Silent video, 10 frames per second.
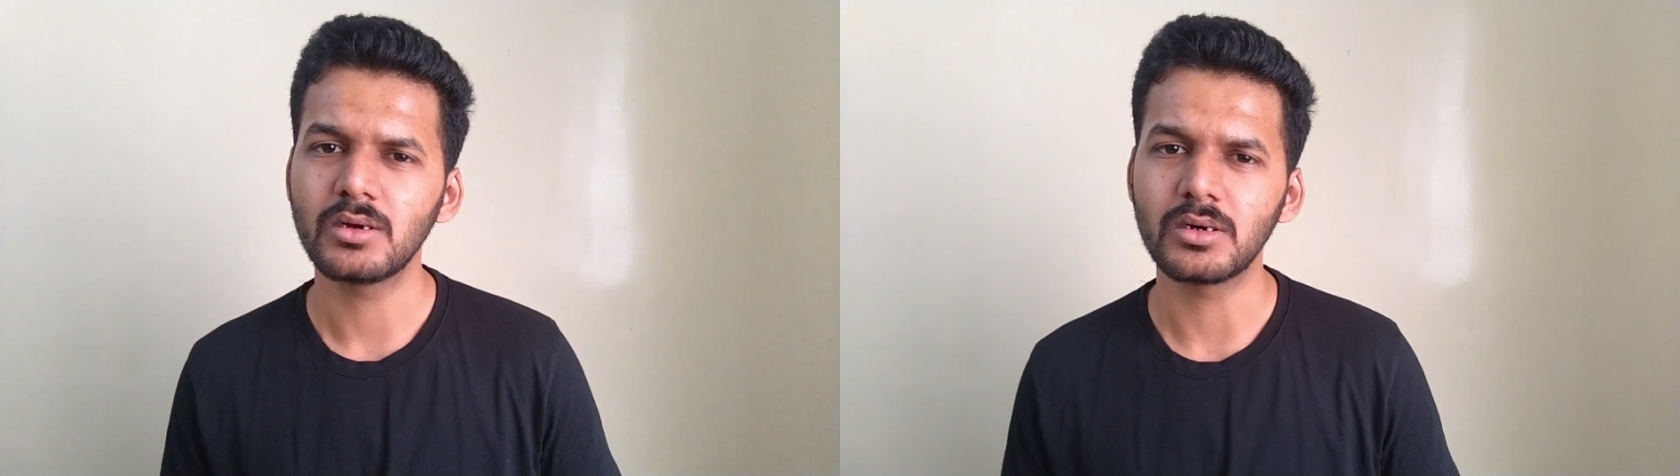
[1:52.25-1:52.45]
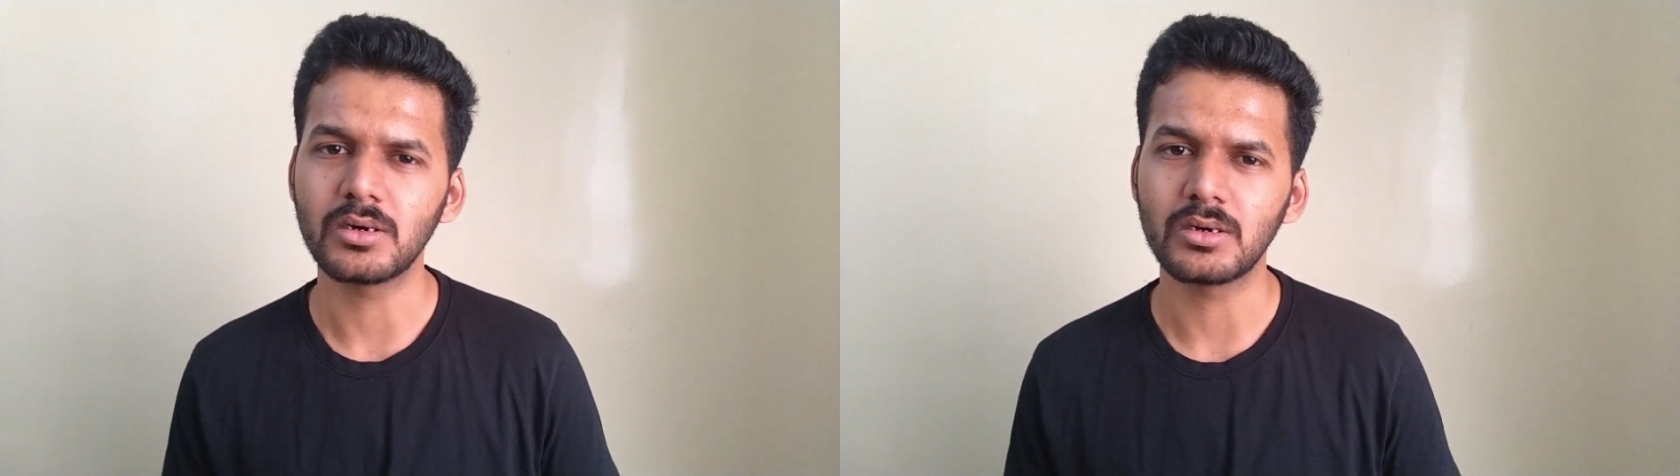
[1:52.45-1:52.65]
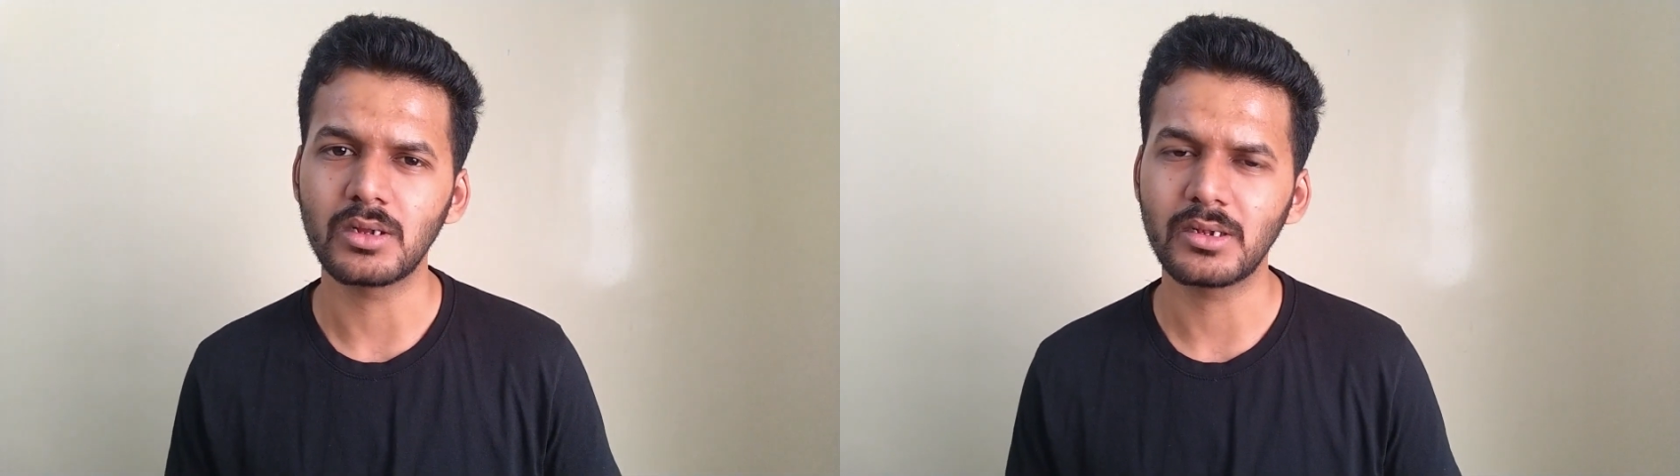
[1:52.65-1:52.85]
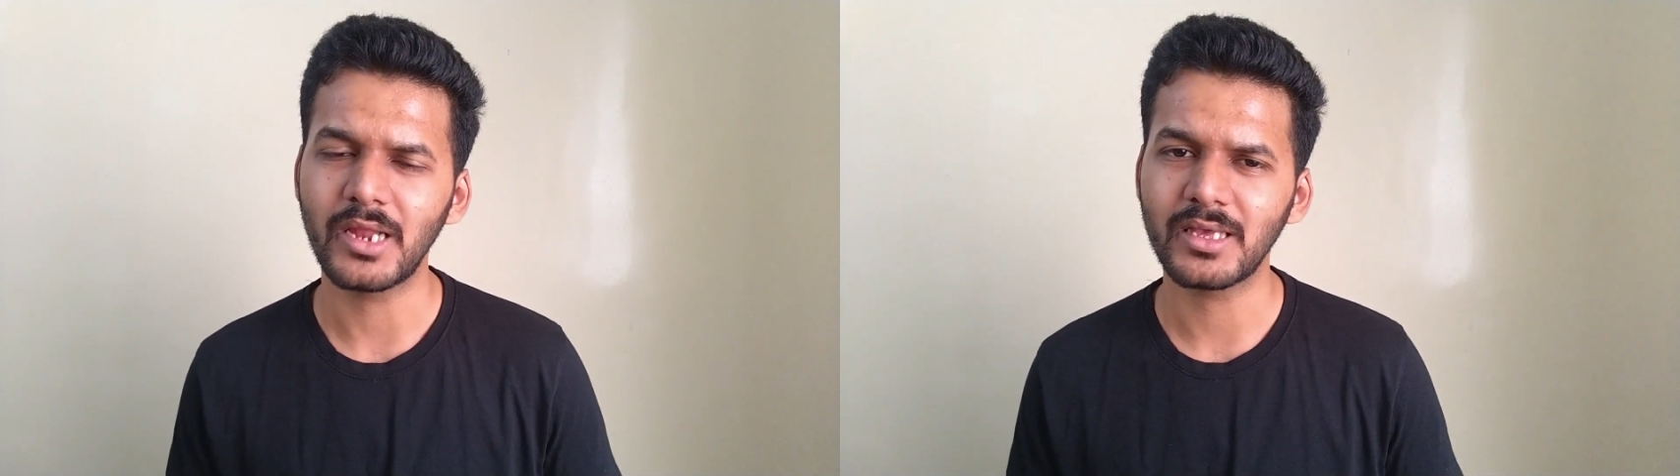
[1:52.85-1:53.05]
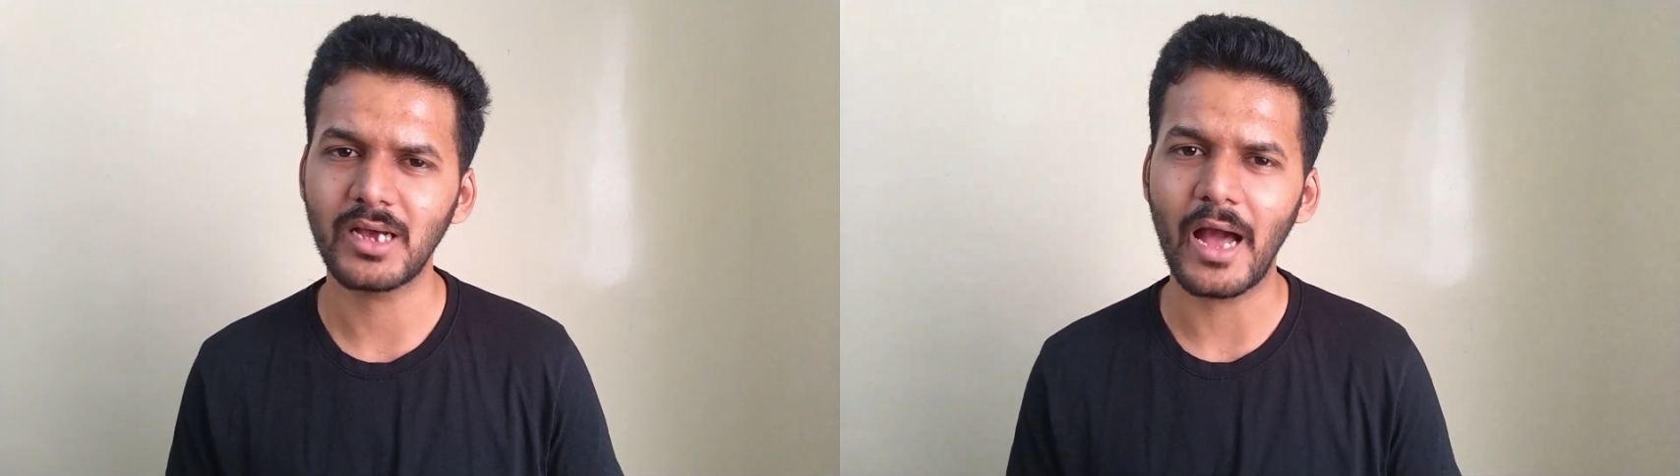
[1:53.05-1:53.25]

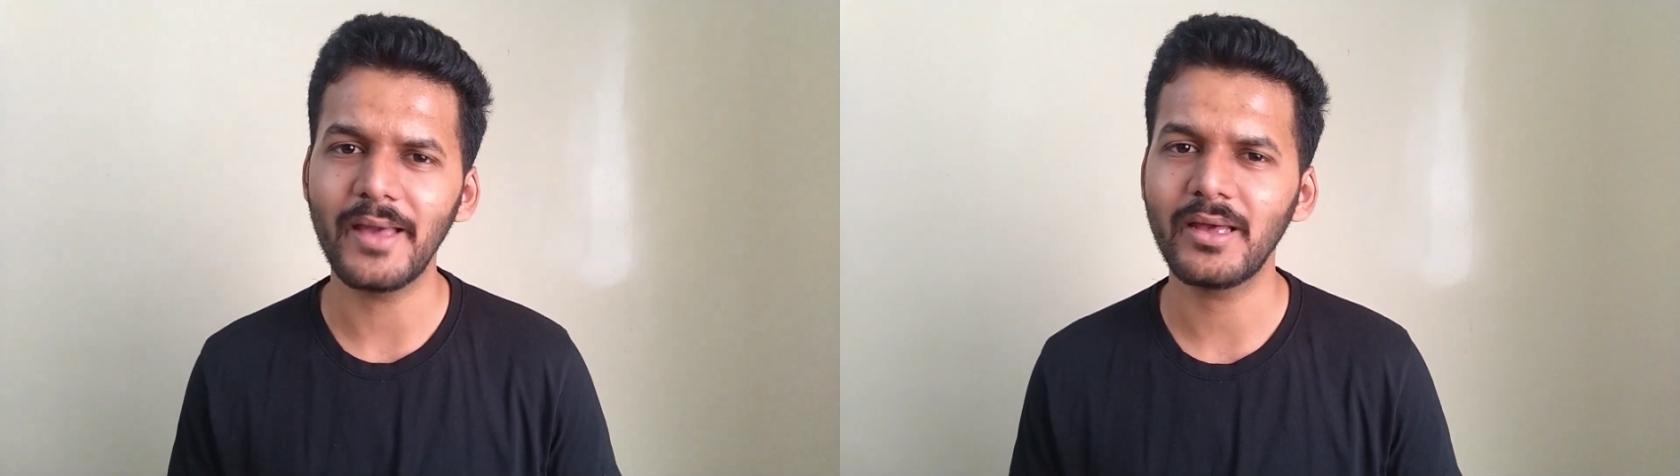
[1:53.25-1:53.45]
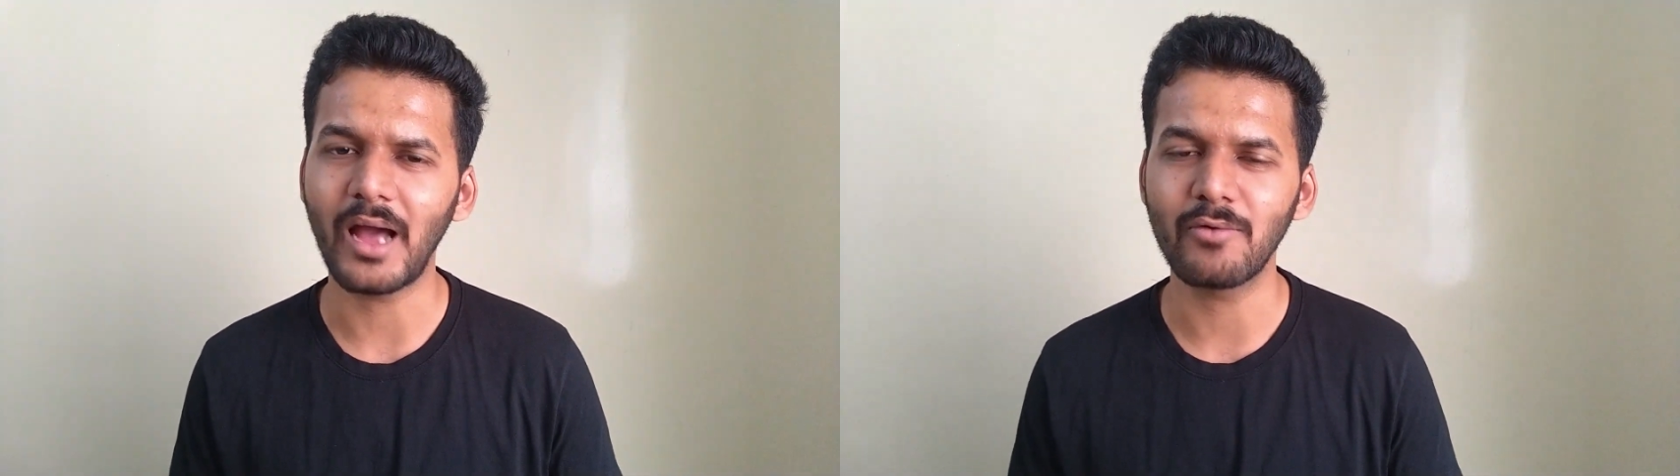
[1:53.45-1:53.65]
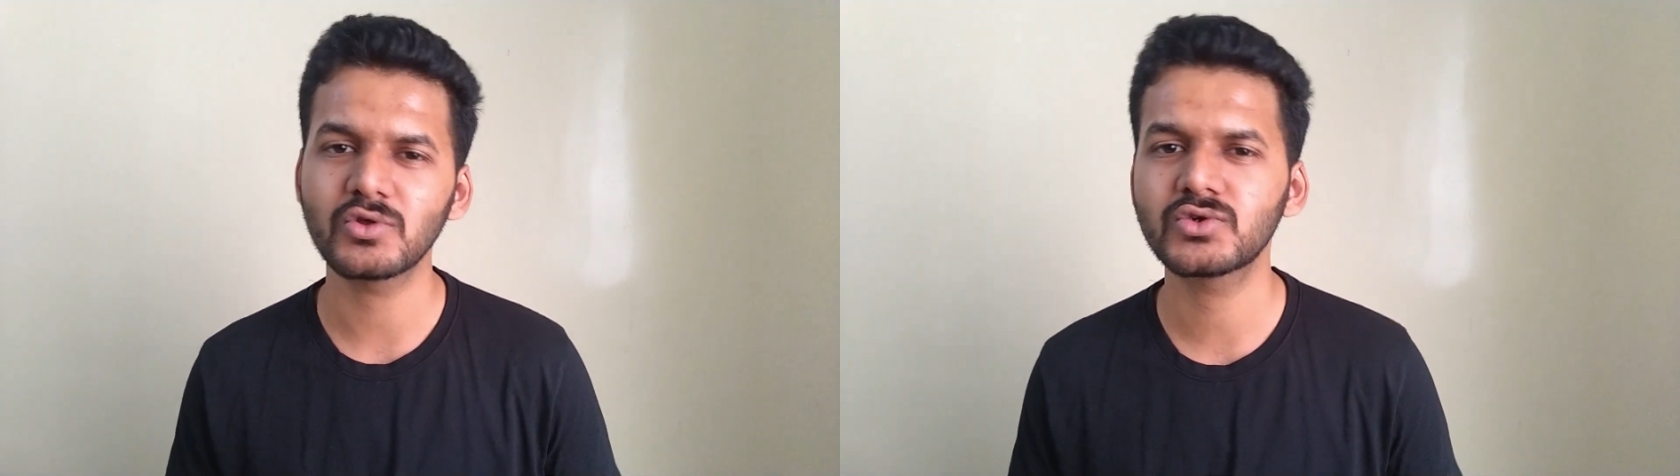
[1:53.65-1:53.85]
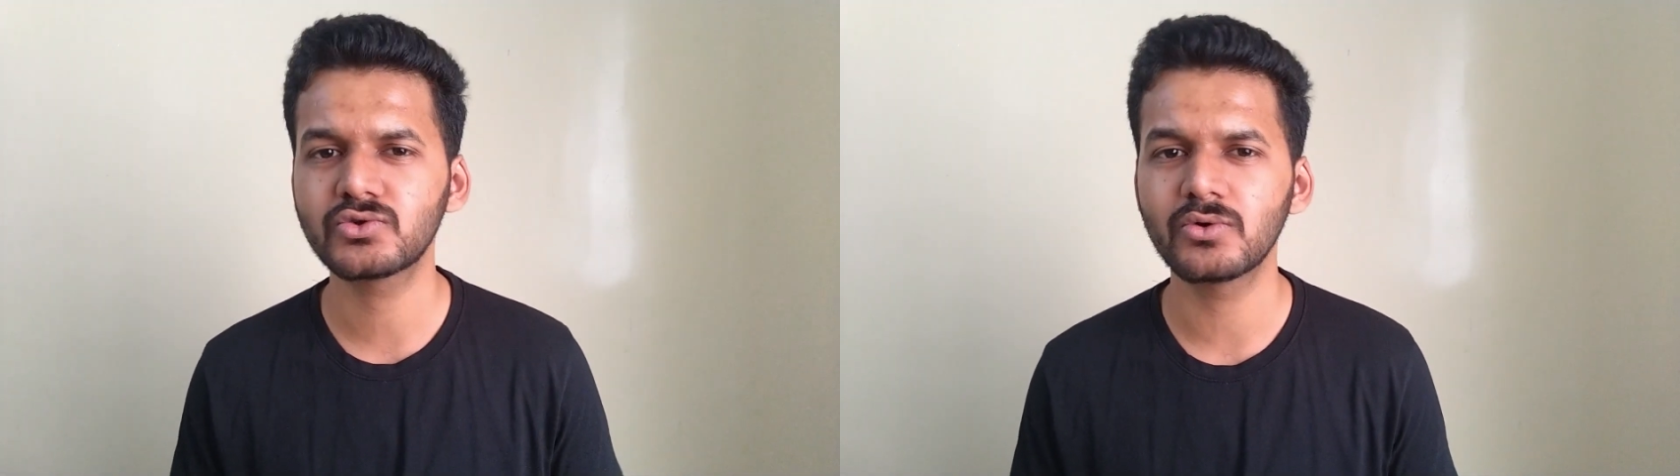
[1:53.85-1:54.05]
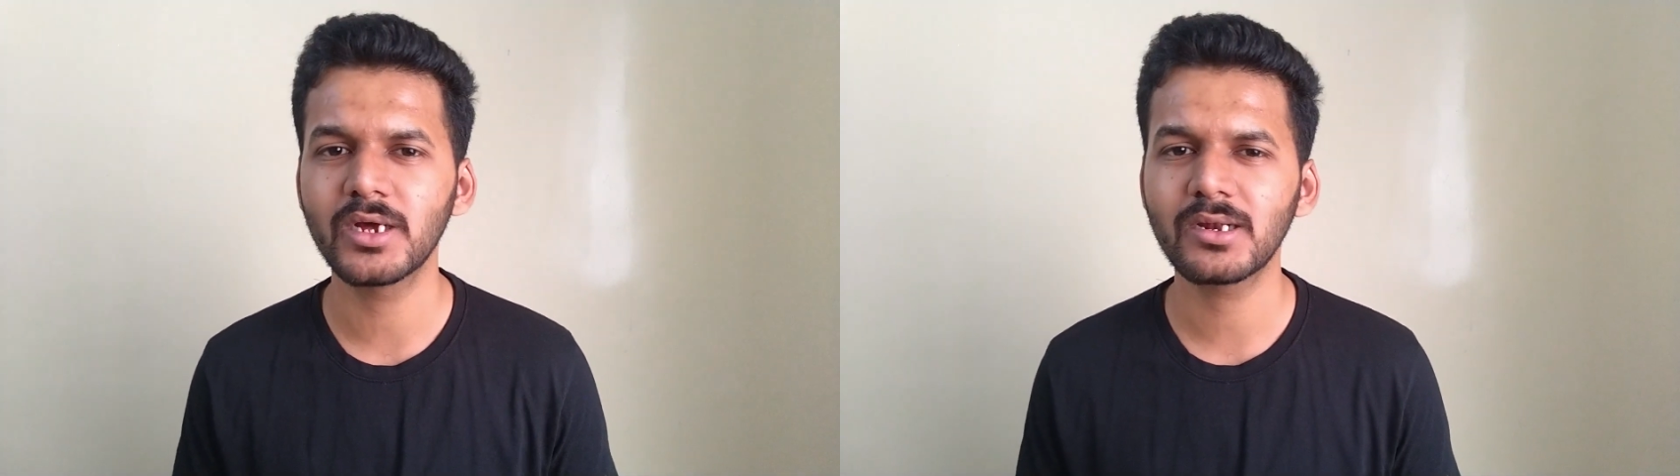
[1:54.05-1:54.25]
like I was a
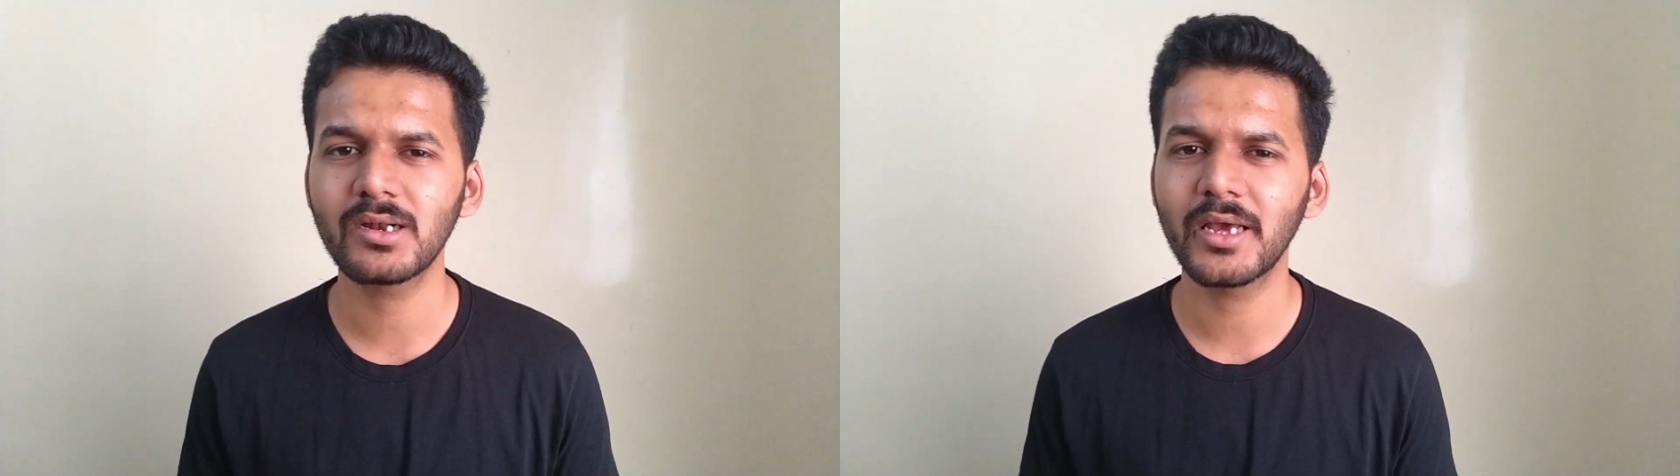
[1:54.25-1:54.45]
student,